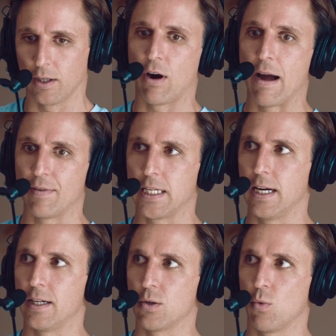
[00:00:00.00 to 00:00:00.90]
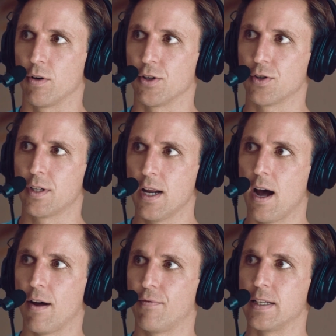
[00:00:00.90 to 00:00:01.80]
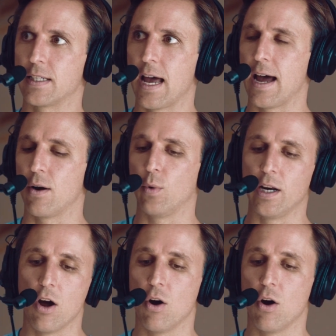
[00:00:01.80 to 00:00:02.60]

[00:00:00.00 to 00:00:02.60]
gravitated towards your stuff is that we